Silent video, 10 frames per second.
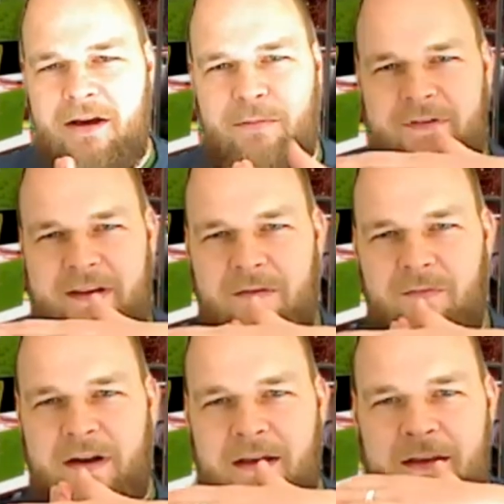but then
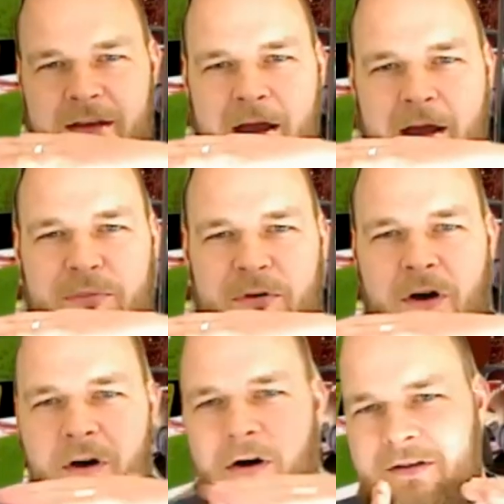with a, a
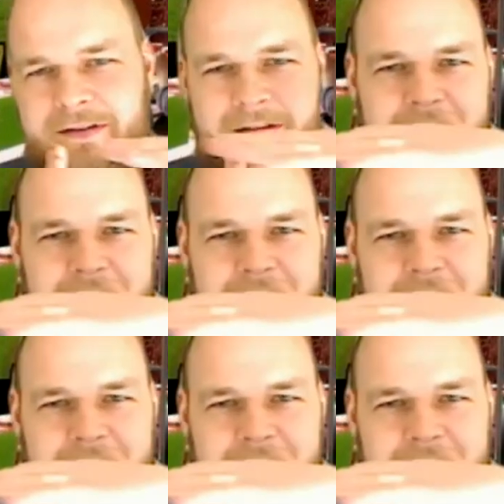broad